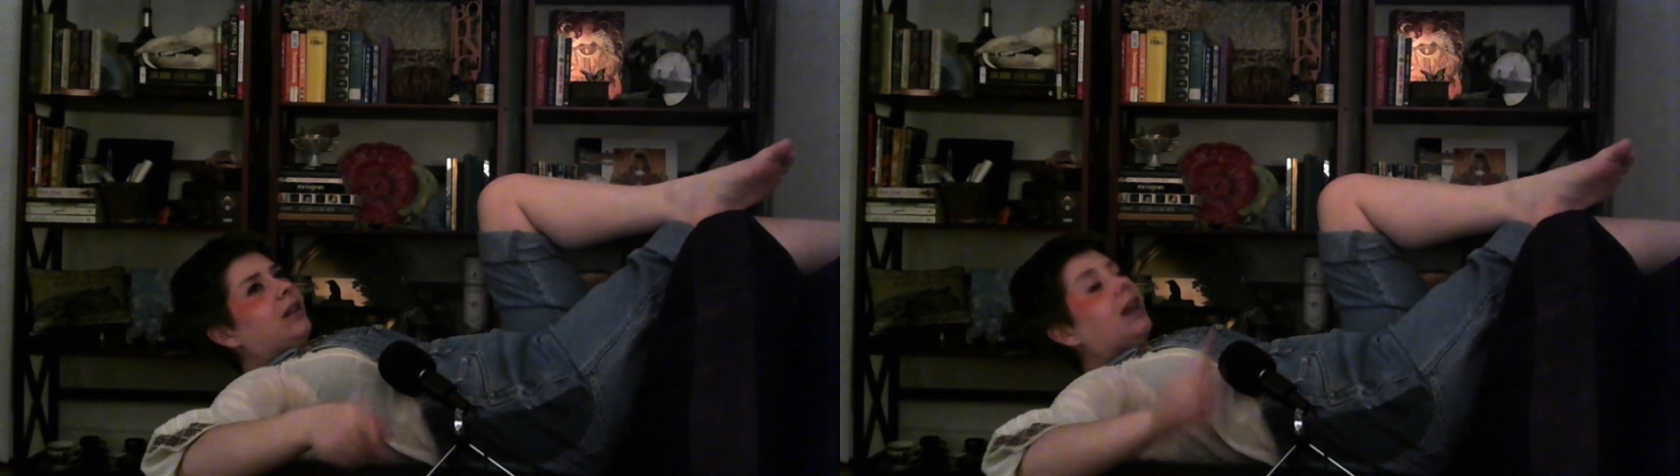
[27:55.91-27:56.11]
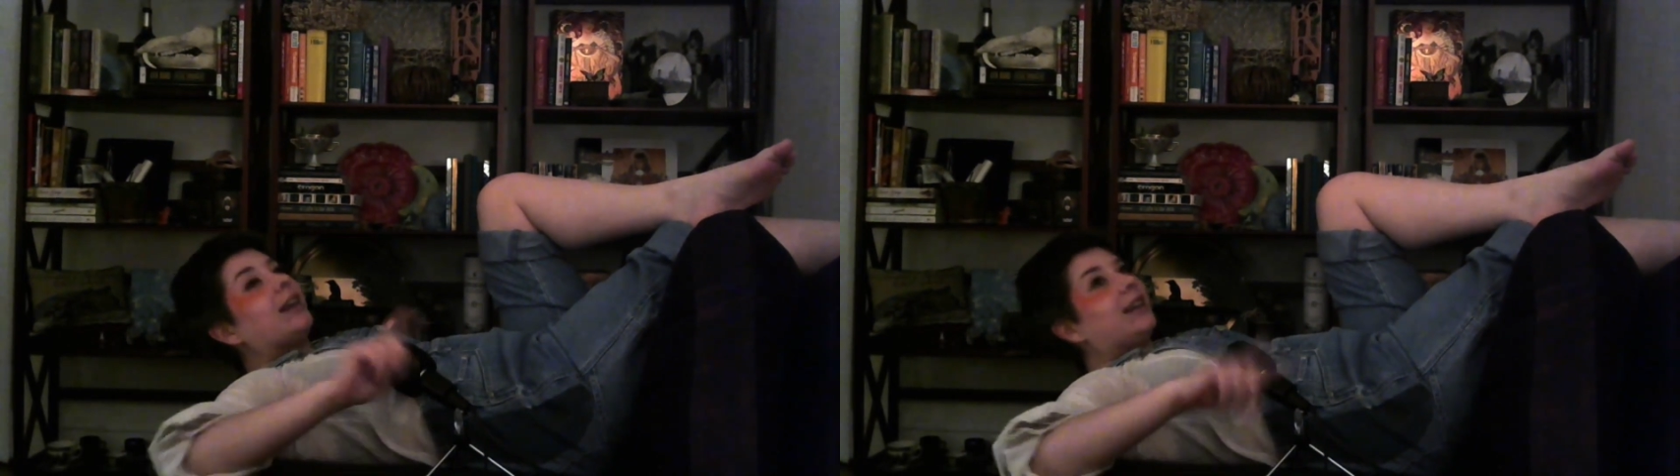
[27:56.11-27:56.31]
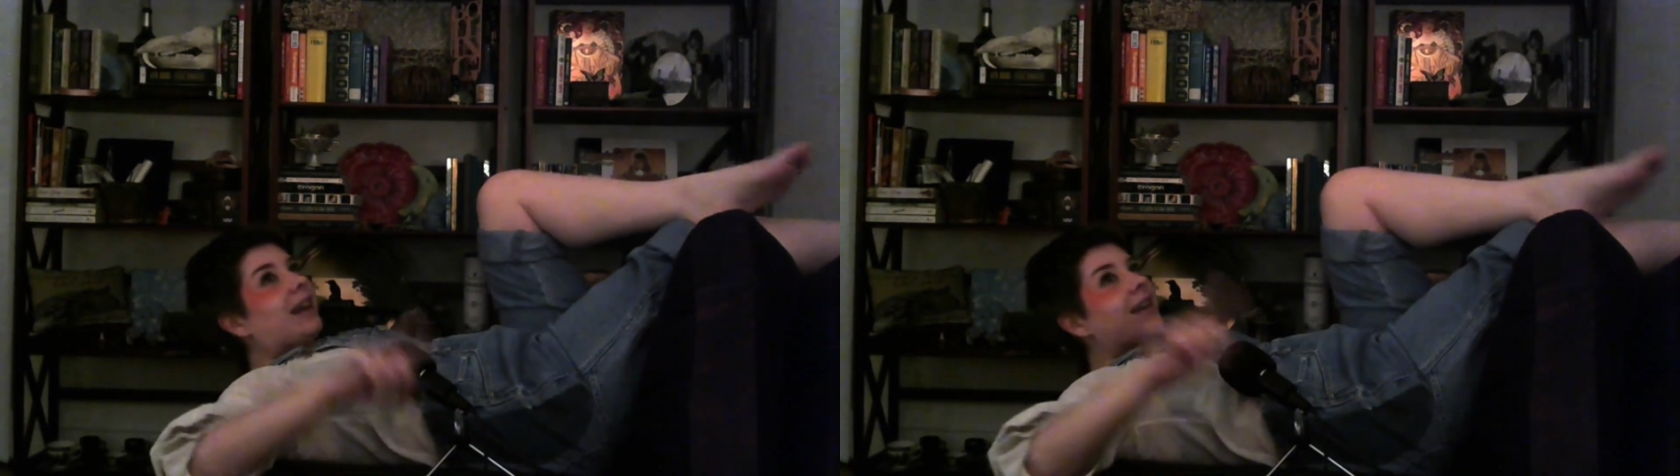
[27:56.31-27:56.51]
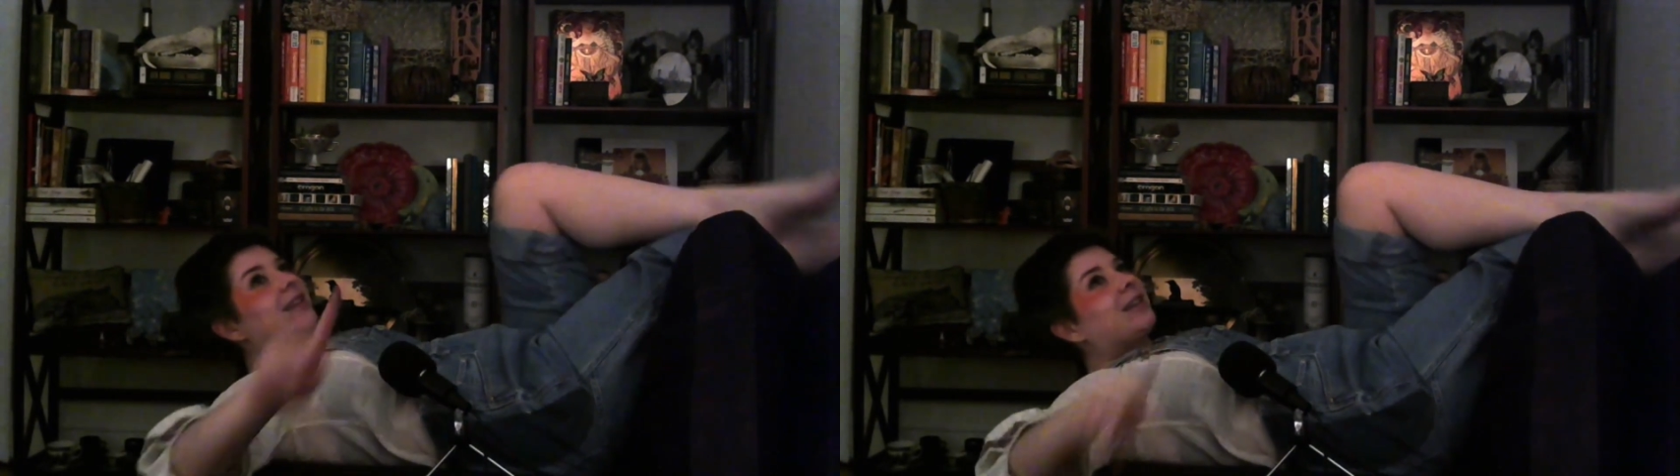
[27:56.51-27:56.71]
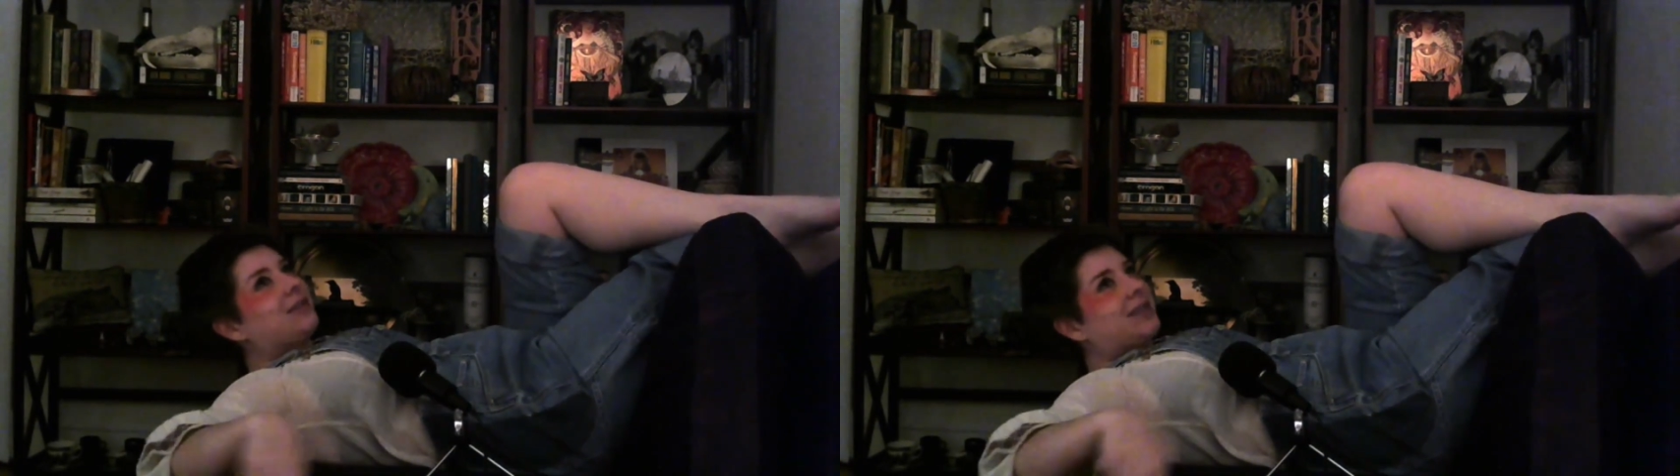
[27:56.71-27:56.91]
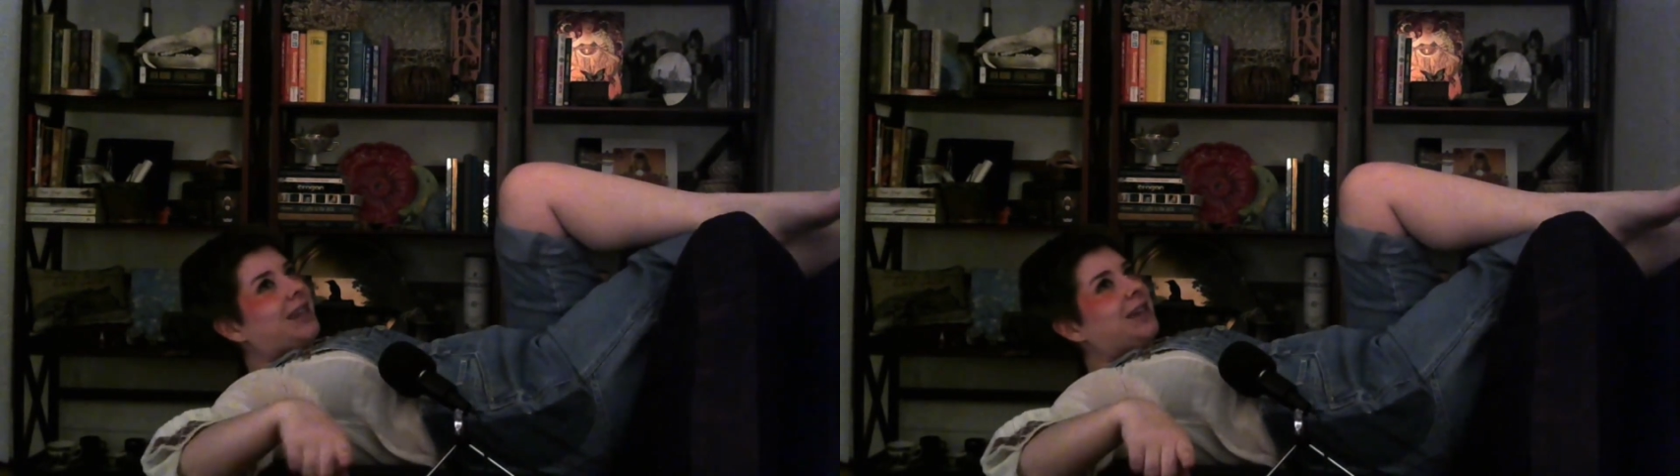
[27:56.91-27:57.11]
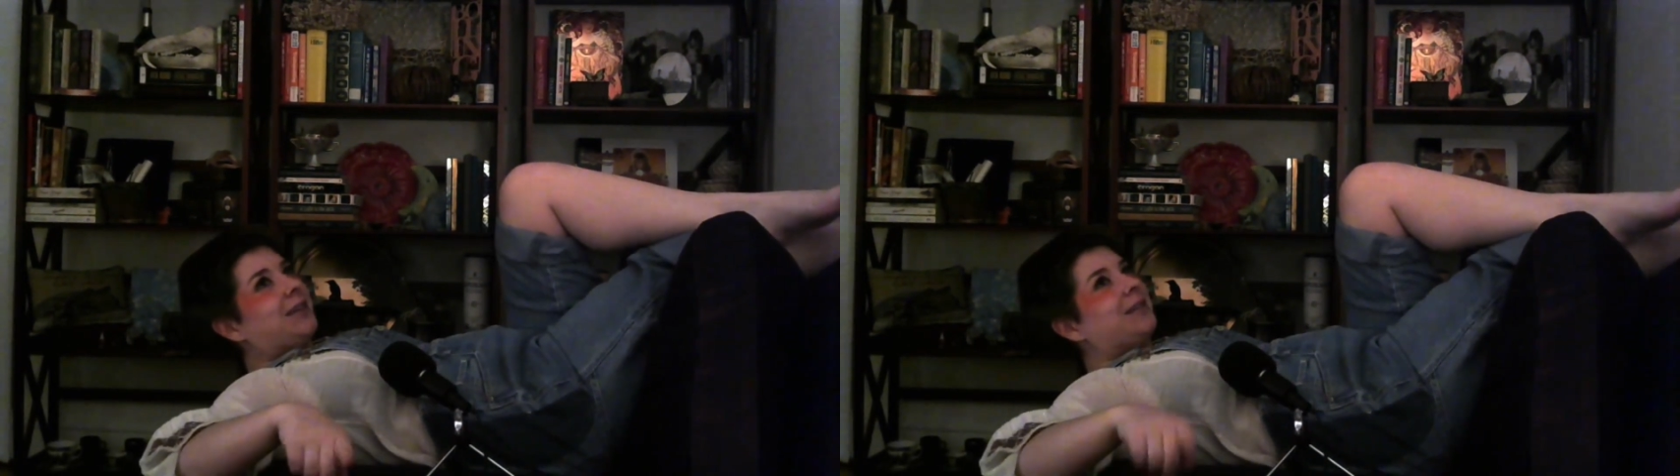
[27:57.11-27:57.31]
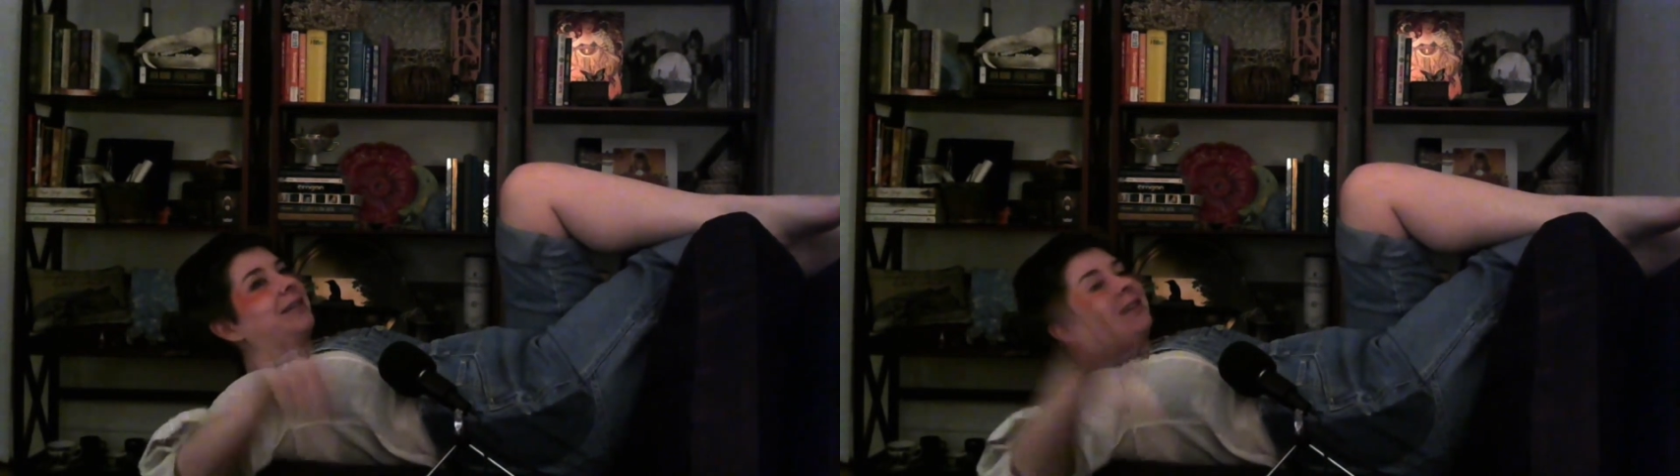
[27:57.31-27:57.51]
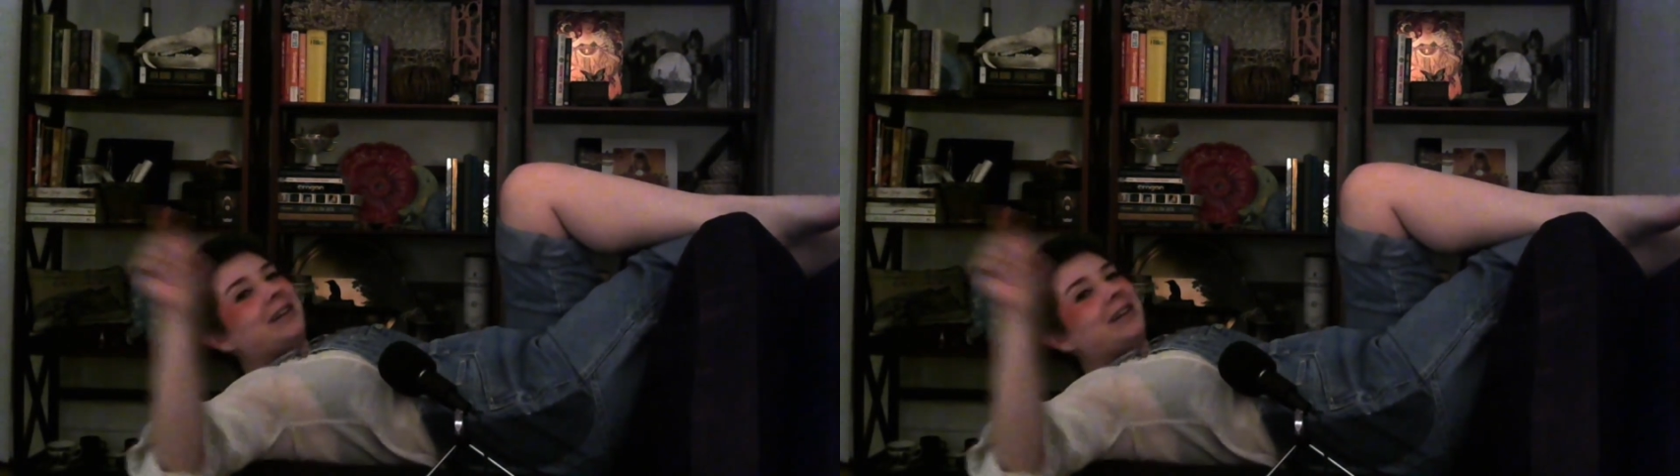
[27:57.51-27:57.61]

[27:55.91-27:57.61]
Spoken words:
And in case I don't see you,